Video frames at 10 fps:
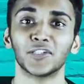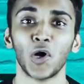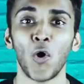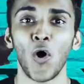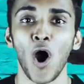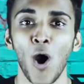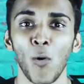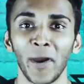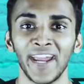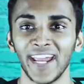the whole
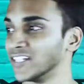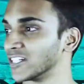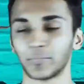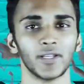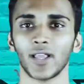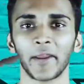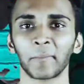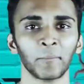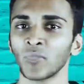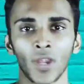hallway and just be like,